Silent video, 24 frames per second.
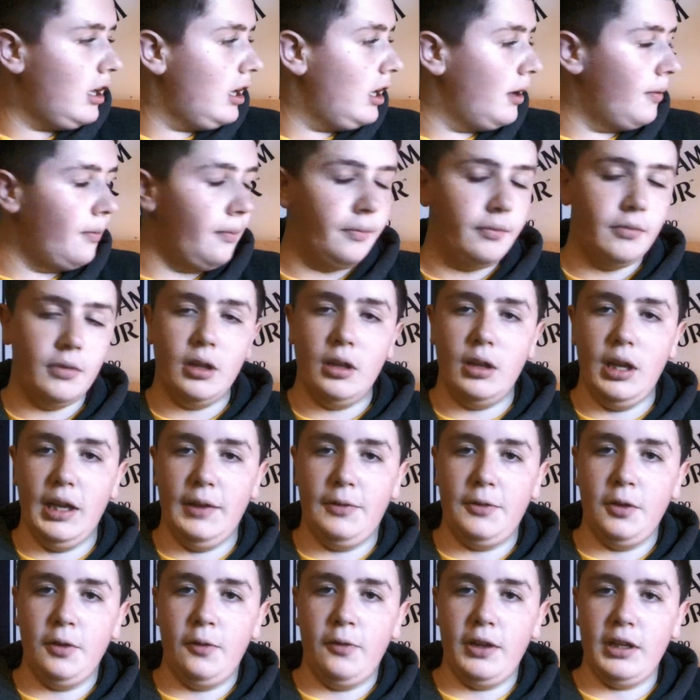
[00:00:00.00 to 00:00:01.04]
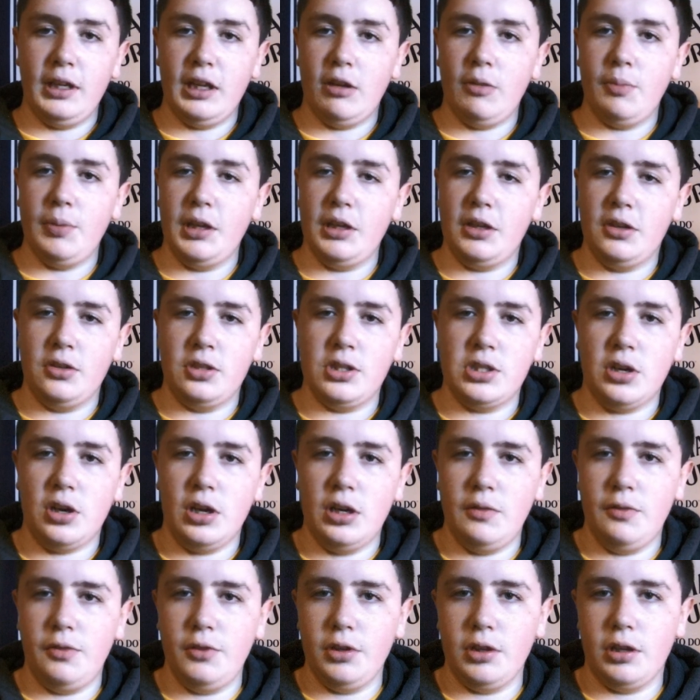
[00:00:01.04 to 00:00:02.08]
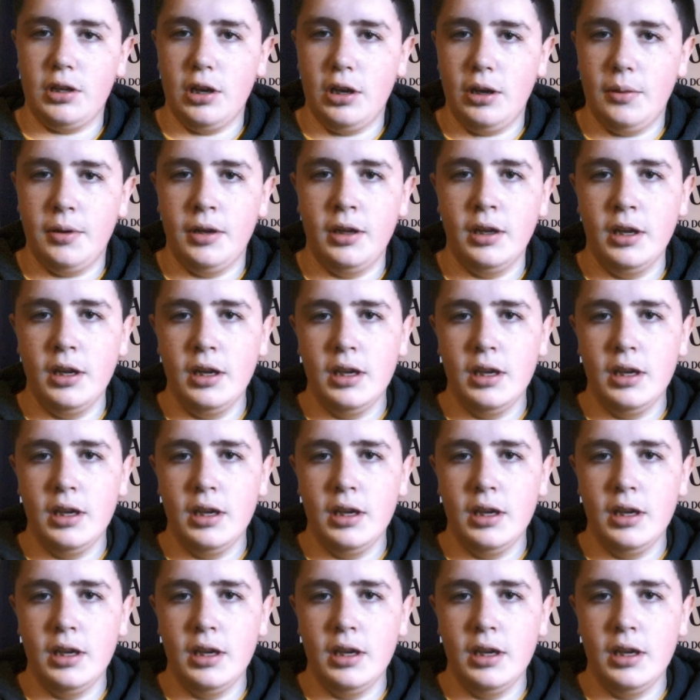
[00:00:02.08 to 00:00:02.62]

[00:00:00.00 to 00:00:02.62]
um, if you think that would be a good signing for your club.